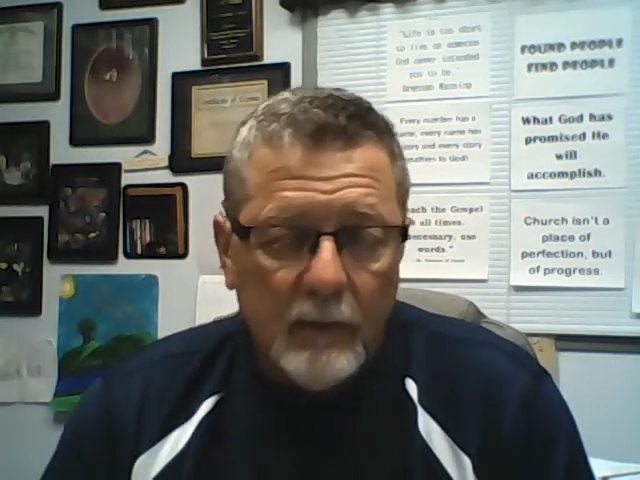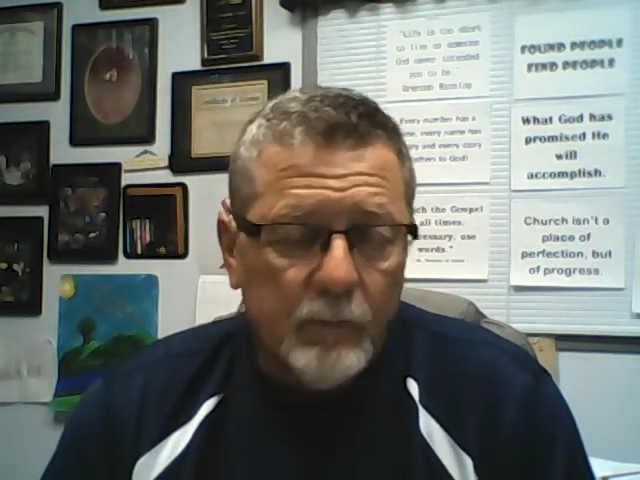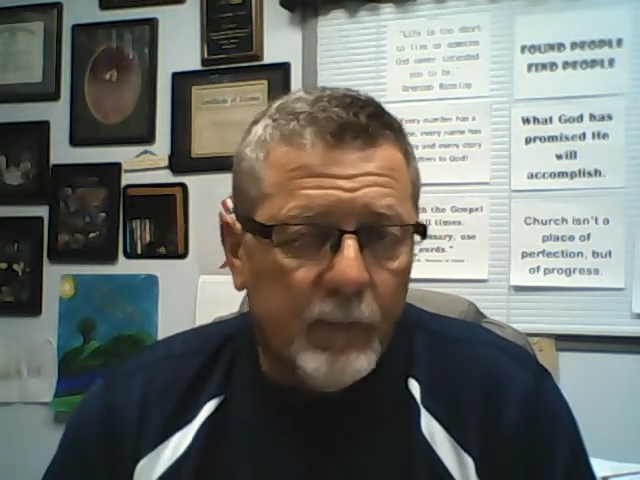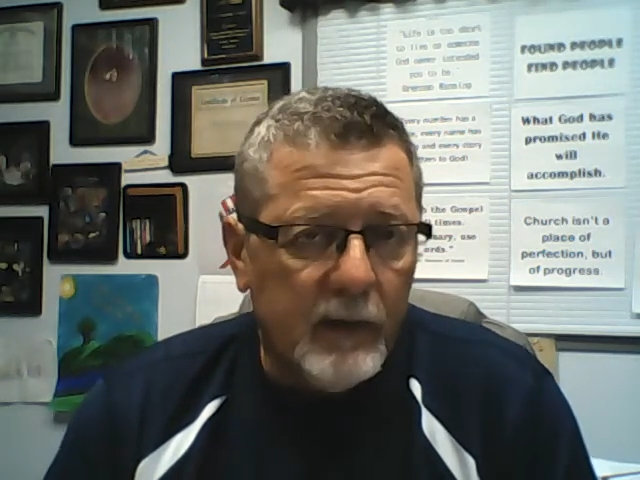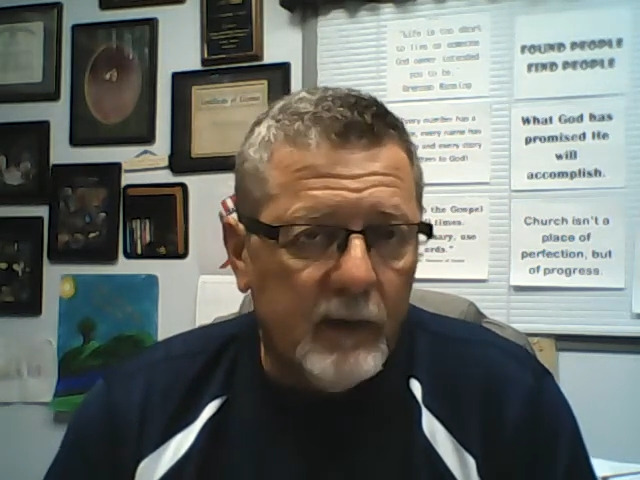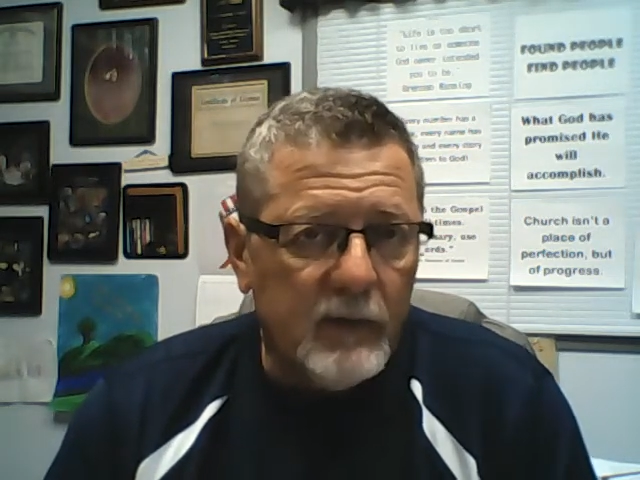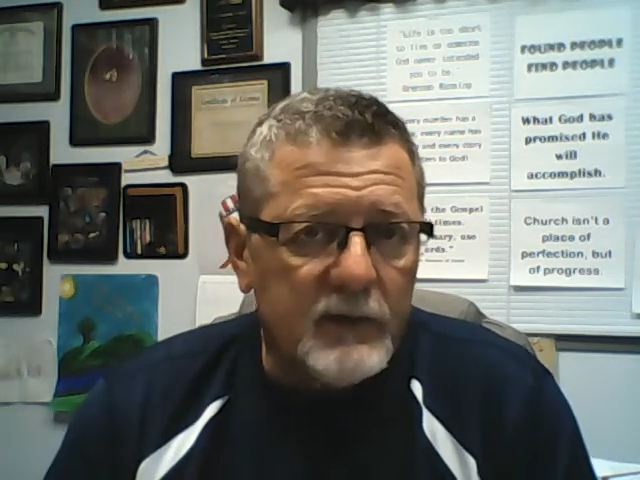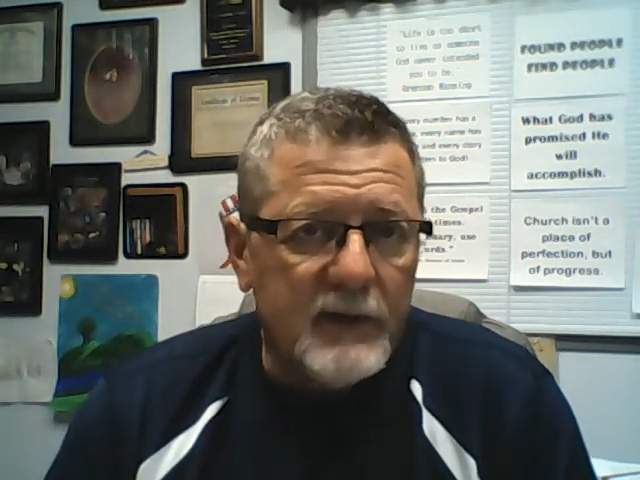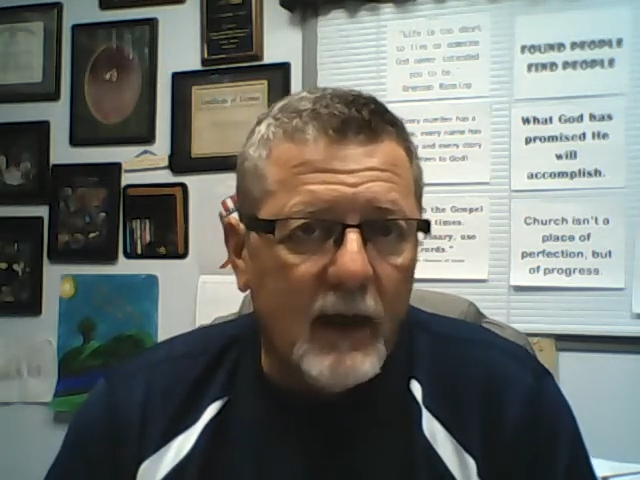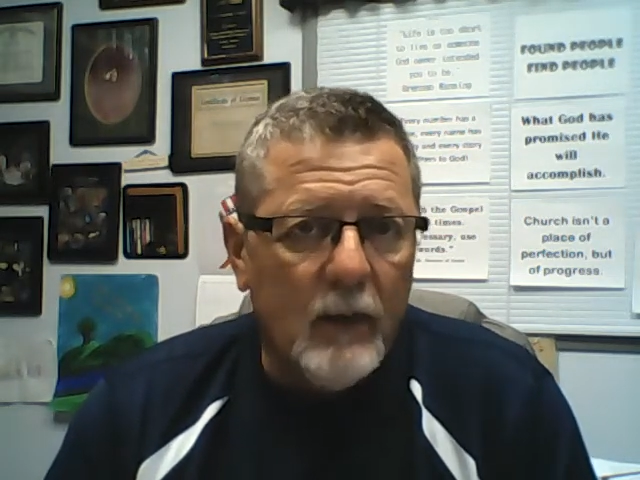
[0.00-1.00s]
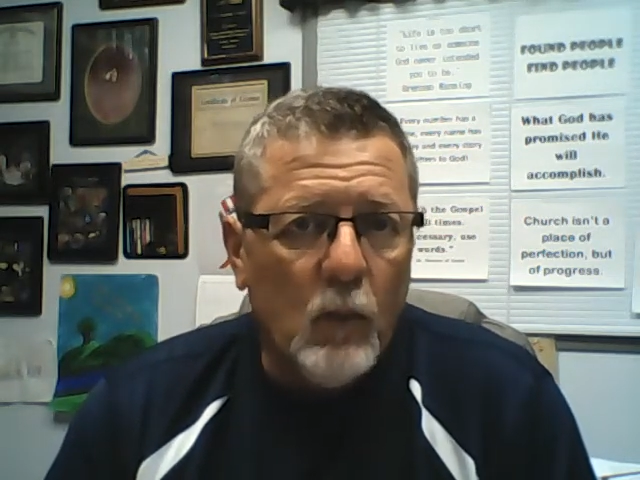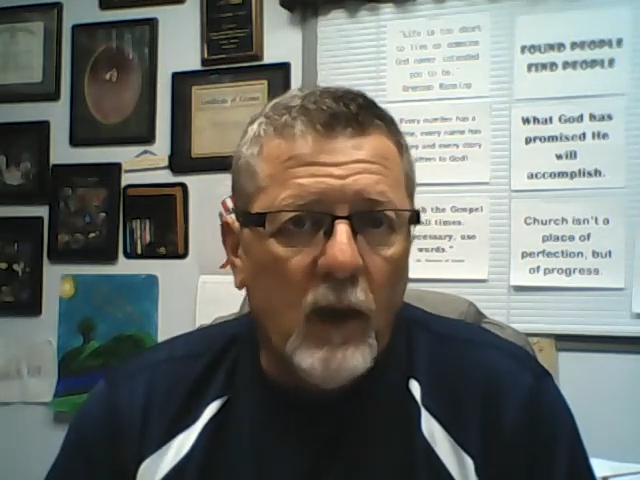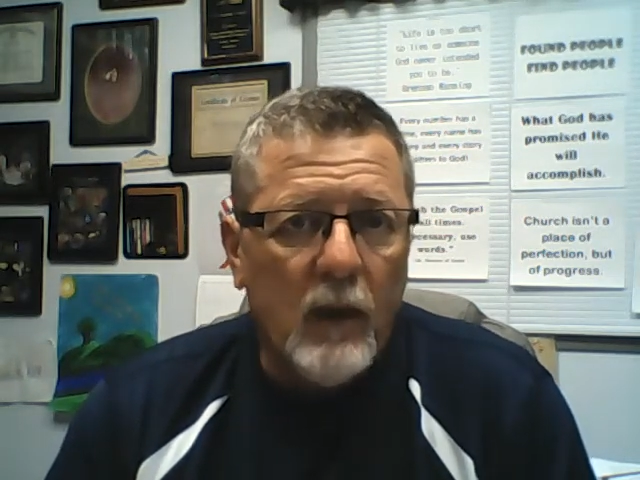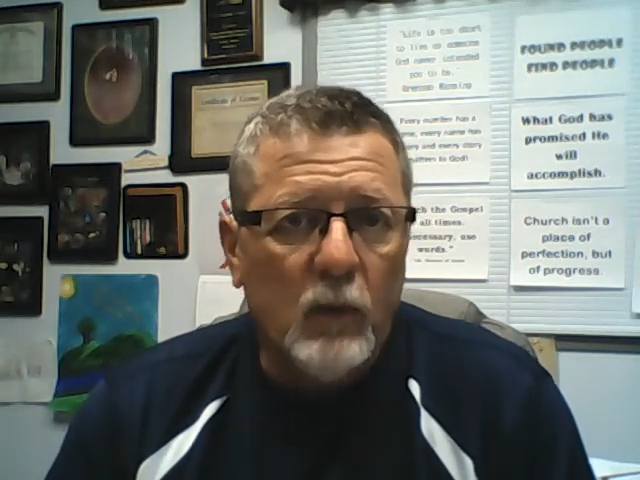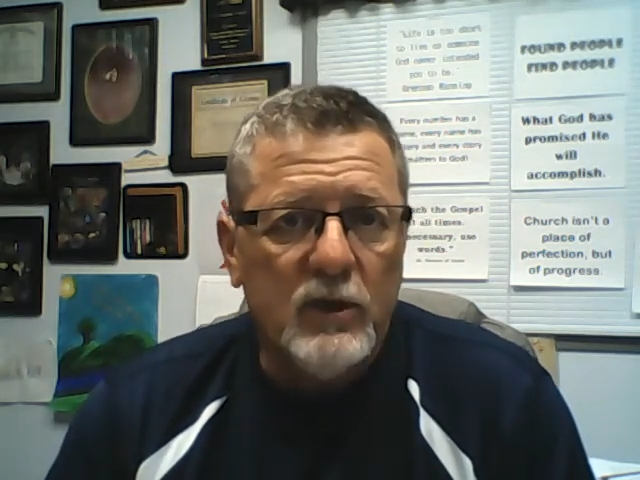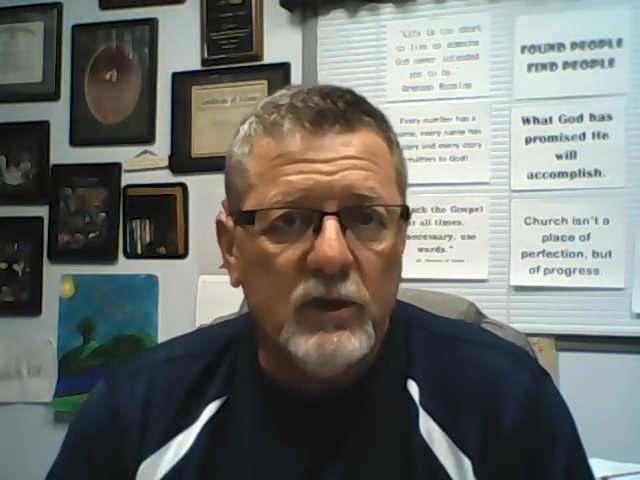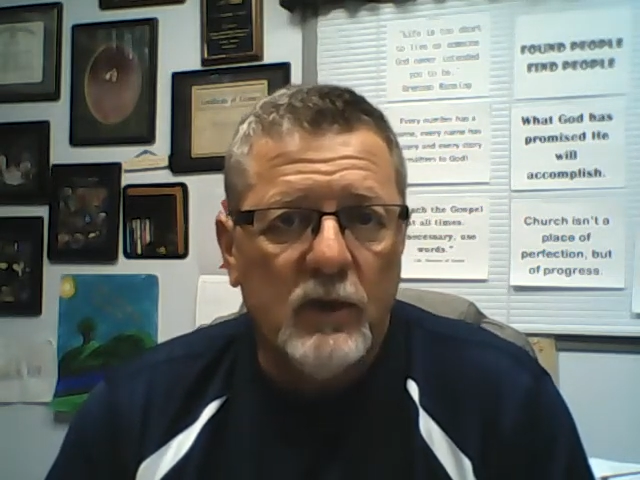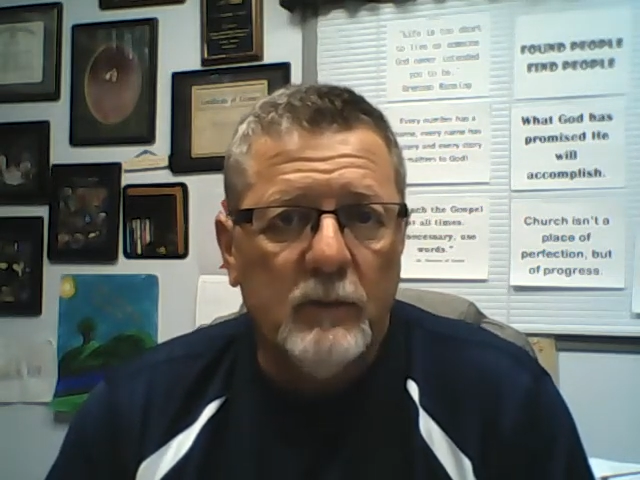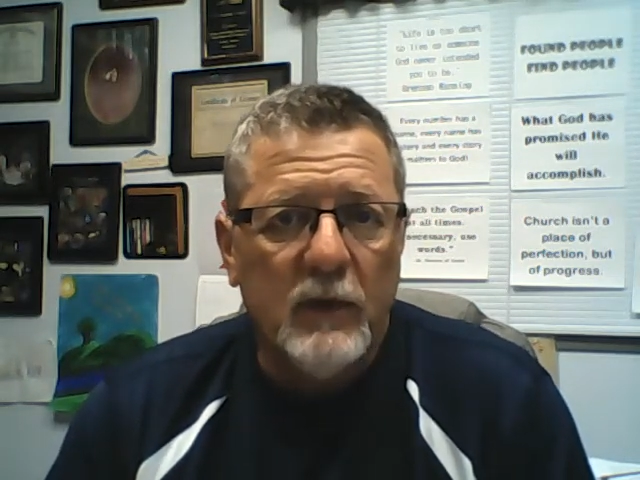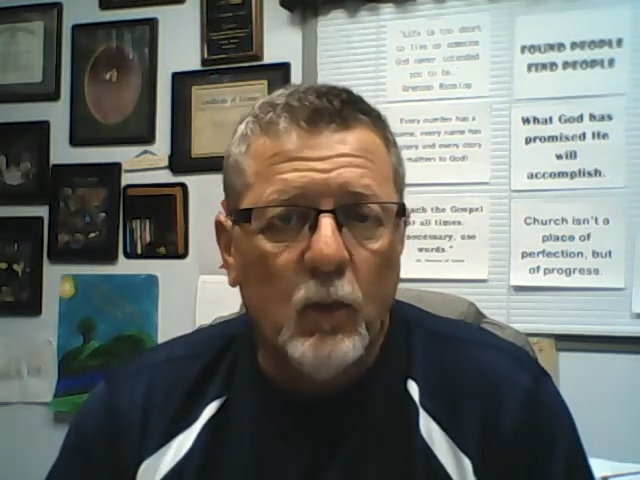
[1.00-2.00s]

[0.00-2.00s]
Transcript: but in the same way, we should be